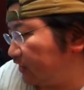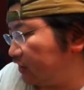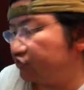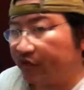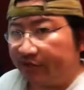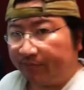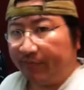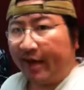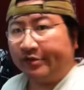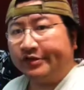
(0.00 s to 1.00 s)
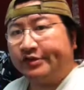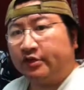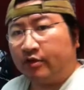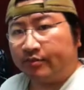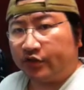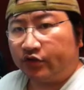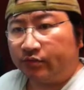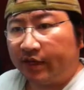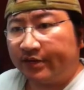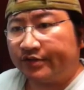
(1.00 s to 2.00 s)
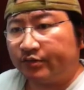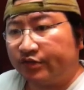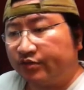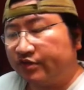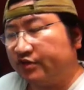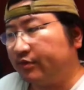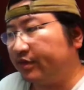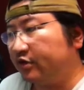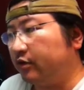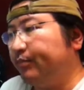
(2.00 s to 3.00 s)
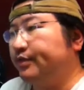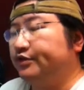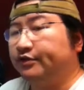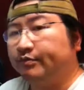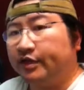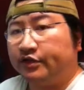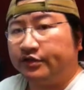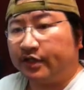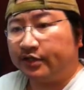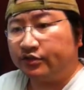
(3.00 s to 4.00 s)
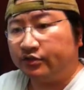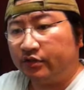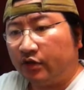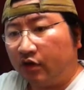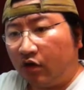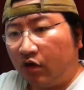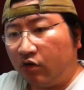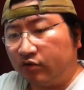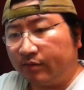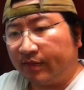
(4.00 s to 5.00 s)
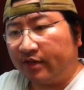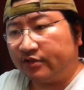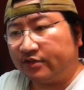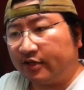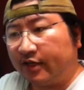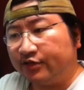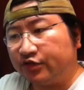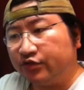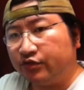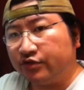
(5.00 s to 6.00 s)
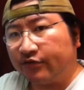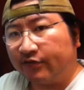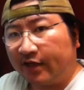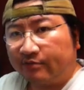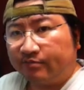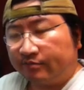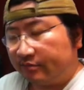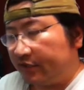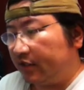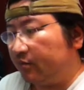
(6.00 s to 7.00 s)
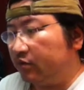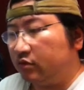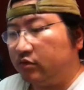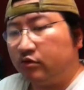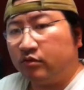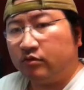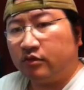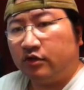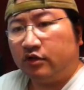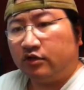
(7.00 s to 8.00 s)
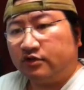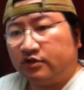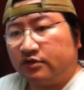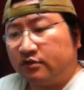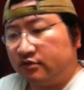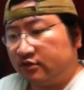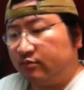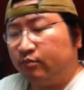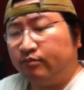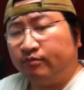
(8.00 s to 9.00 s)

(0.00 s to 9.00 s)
I tried a mouse, an optical mouse, which was a bit cumbersome because I had to hold the mouse and I had to use a flat table or some